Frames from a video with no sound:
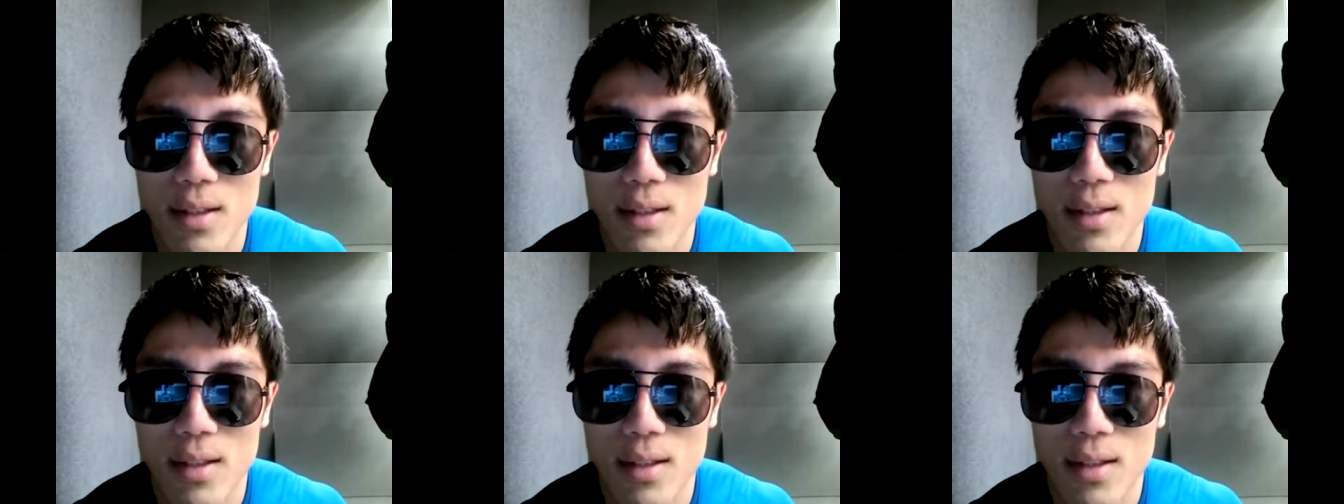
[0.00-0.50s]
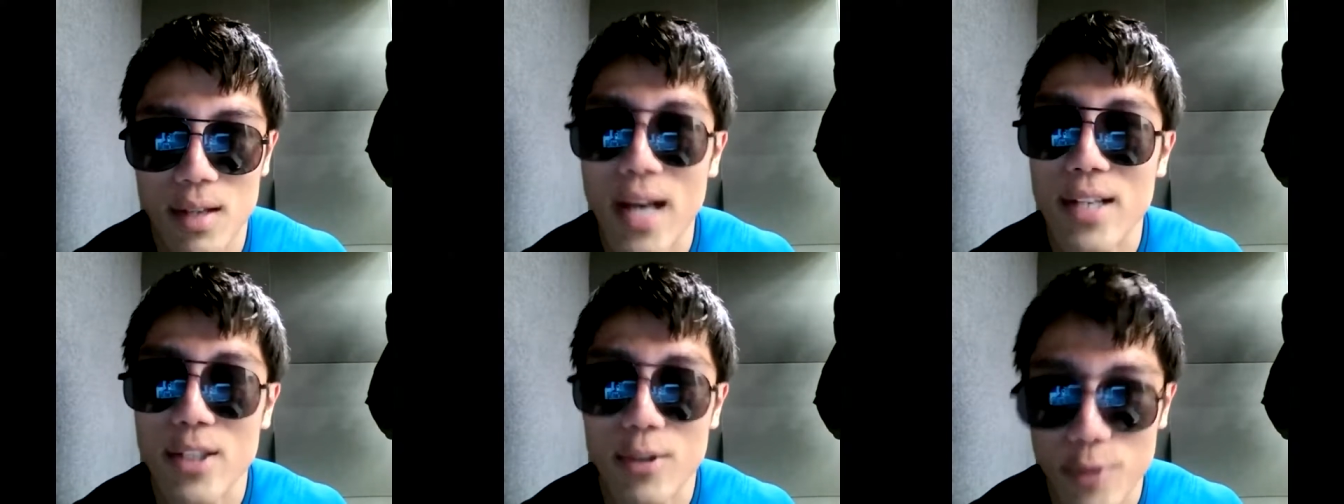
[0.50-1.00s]
uh,
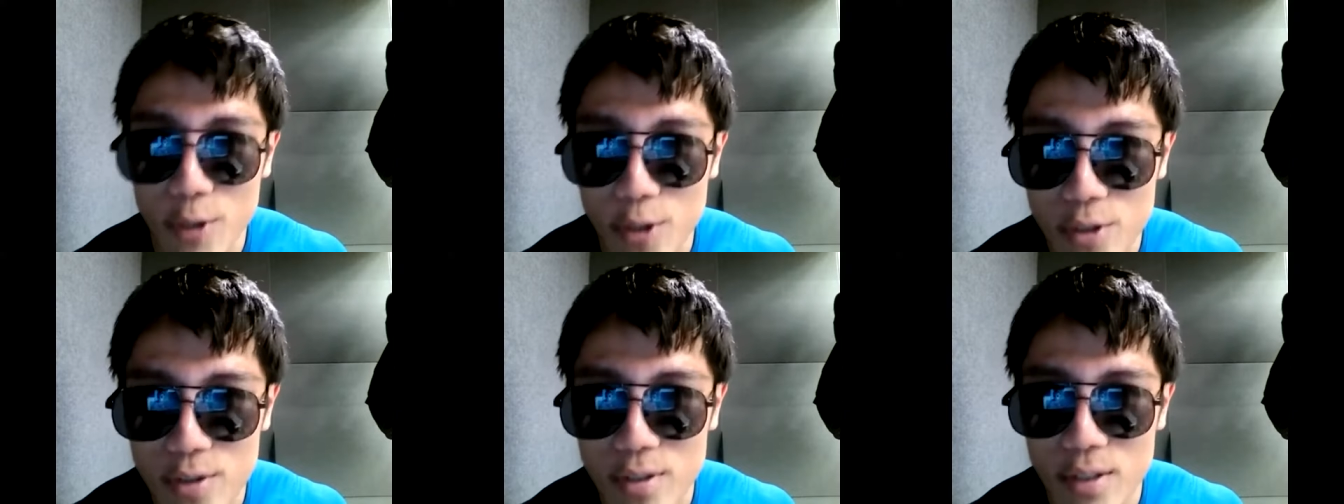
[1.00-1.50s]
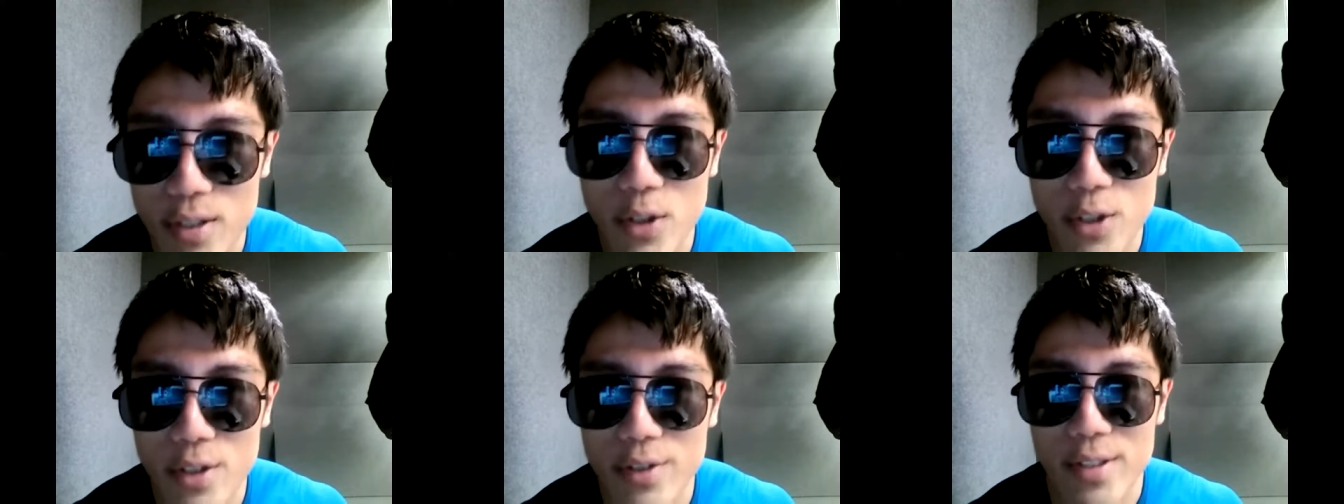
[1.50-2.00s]
had the first
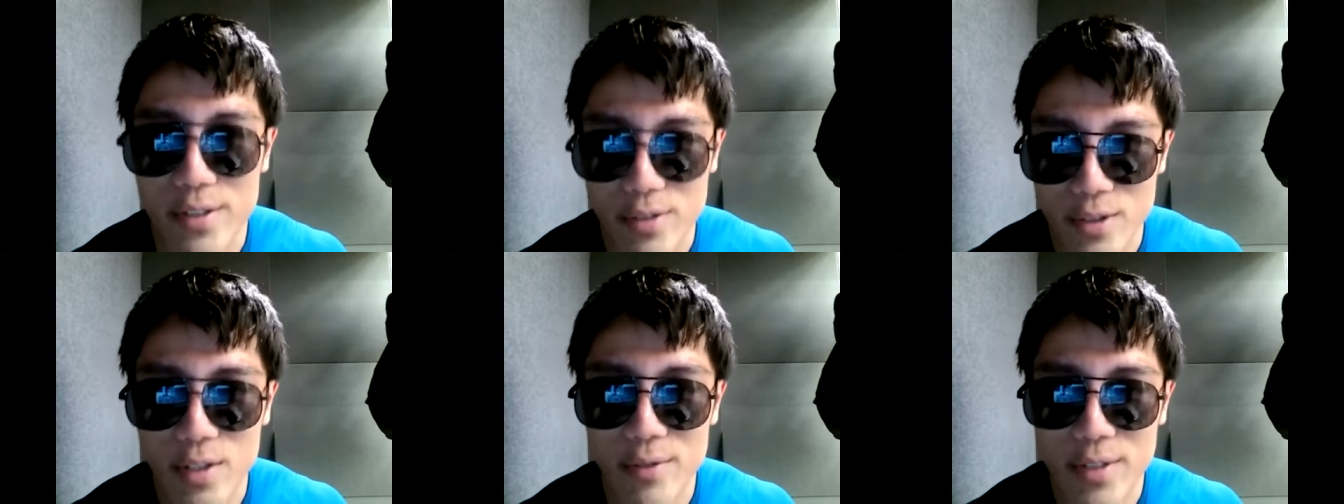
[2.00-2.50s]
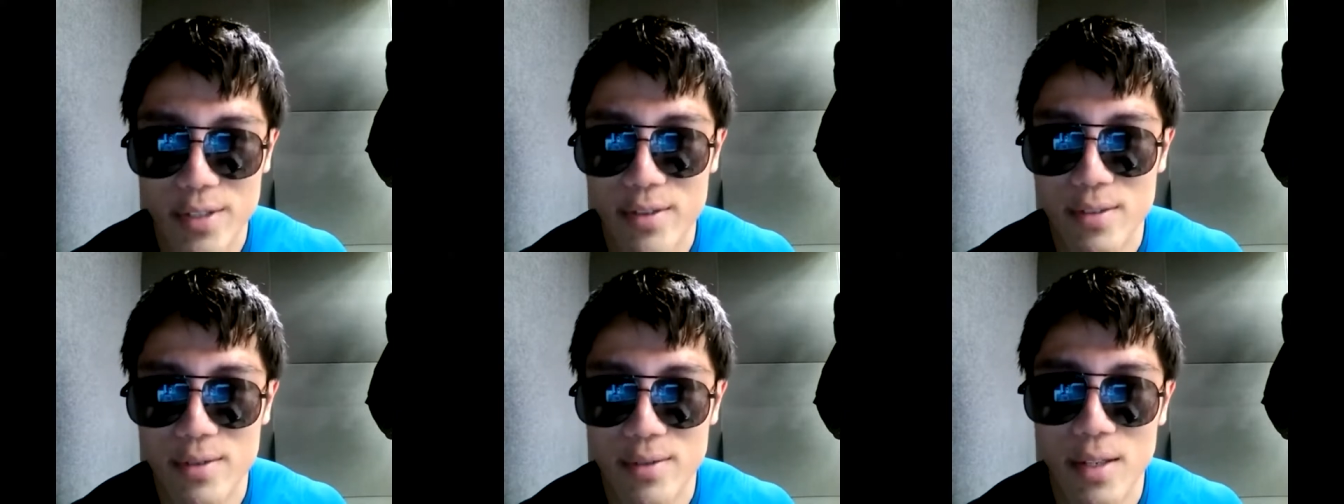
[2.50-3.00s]
occurrence of
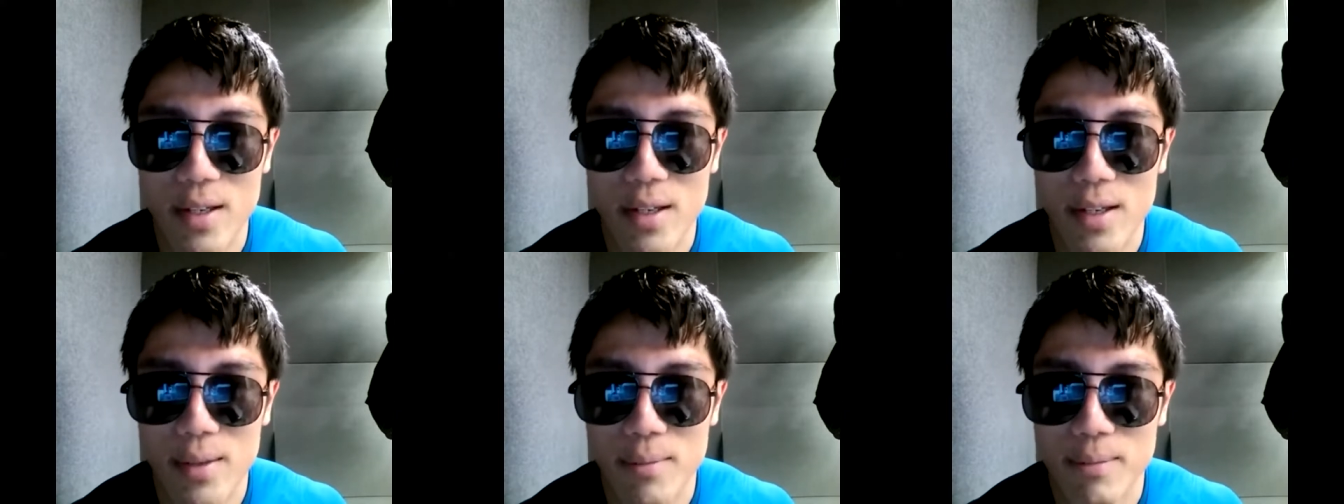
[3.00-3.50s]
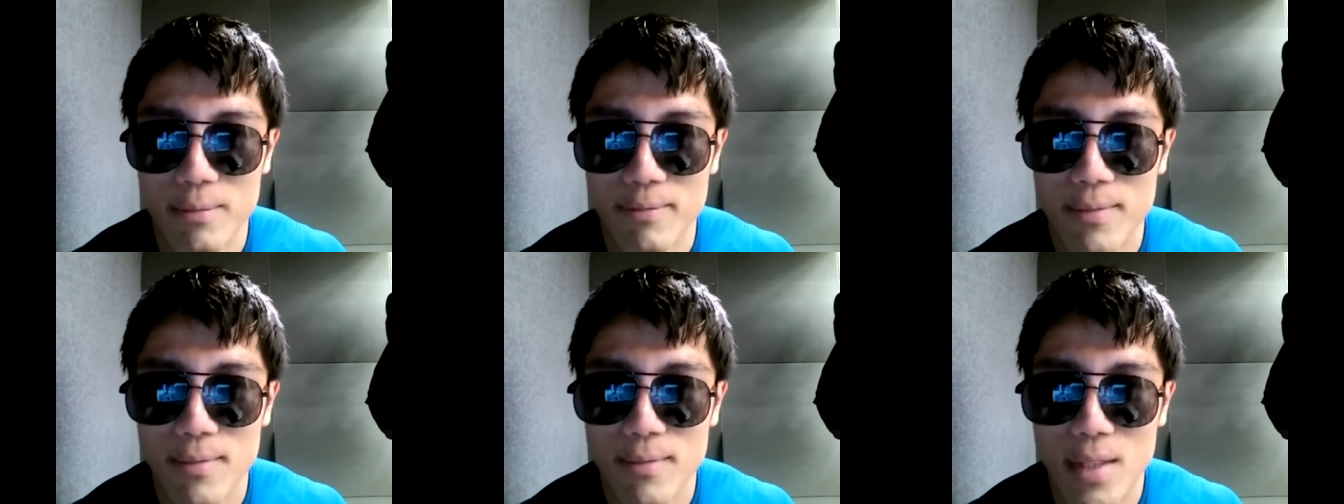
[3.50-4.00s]
this um,
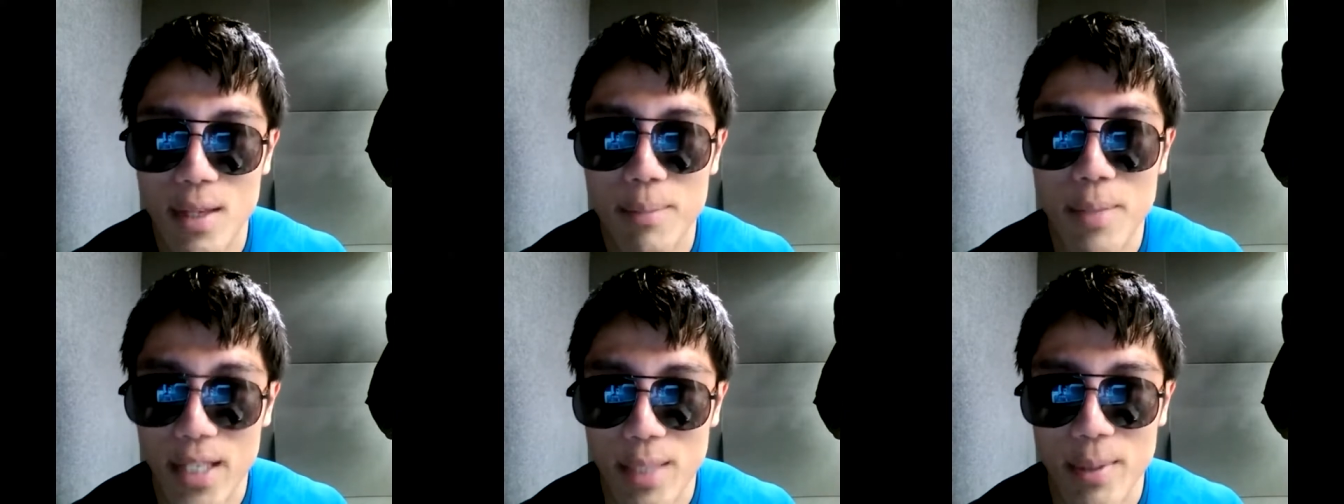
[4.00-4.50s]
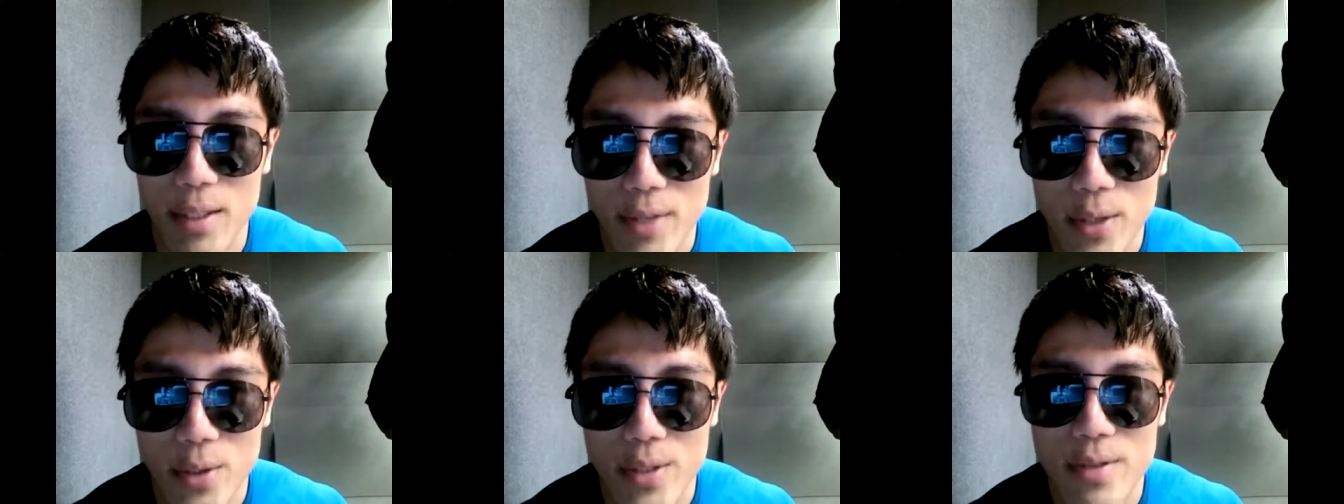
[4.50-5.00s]
pandemic
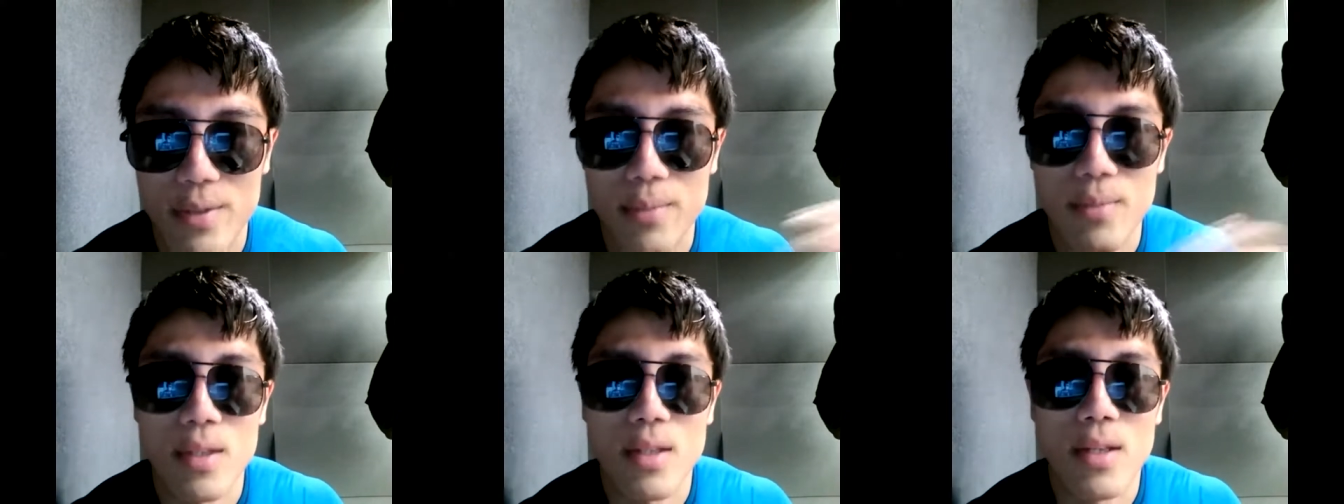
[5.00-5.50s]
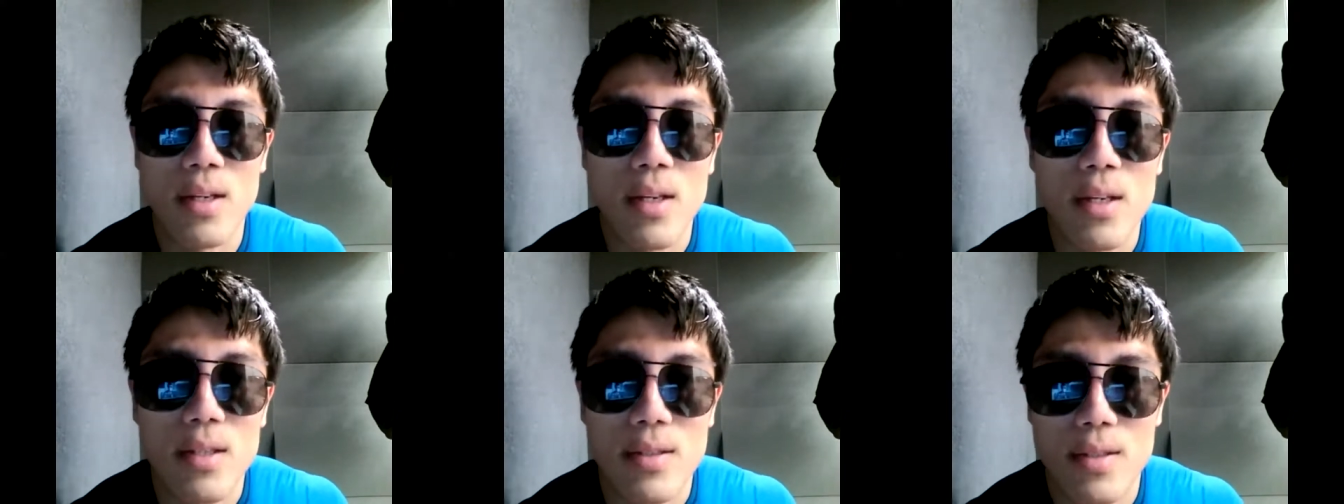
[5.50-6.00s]
virus.
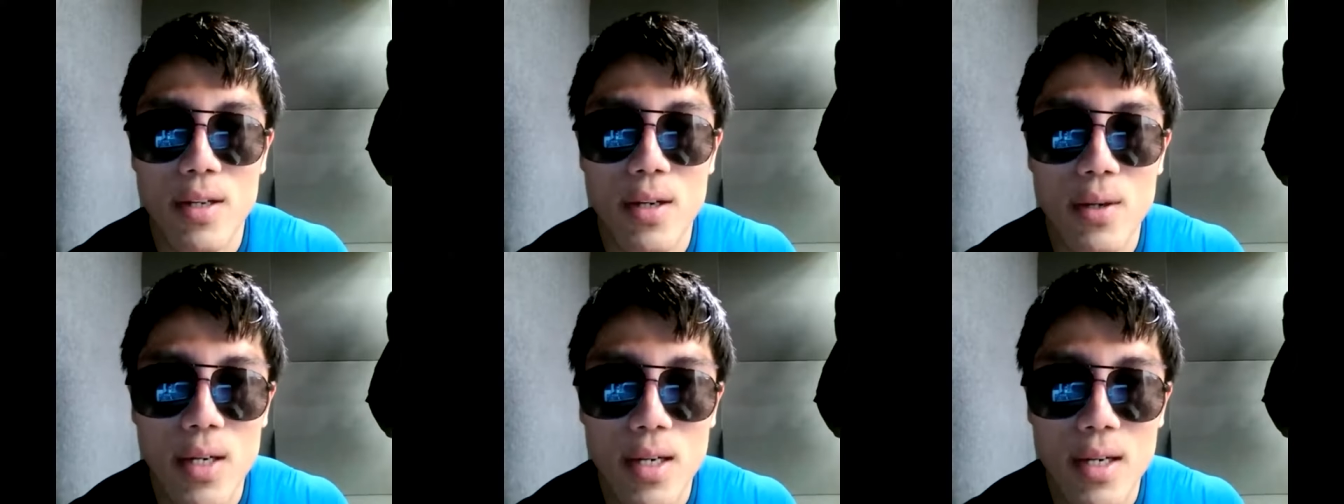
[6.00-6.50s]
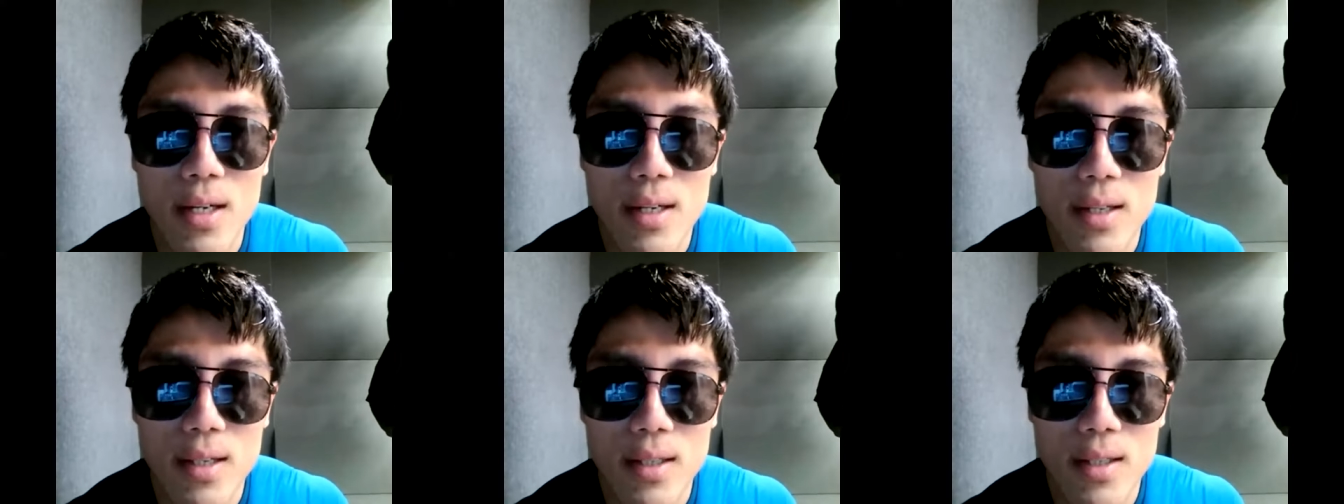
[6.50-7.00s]
So,
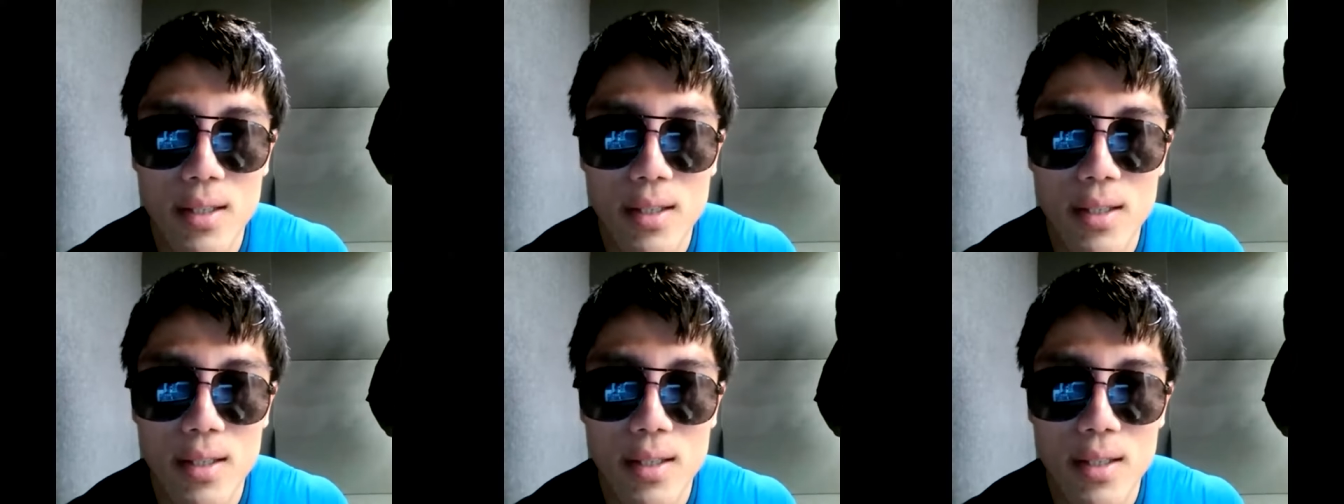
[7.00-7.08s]
uh,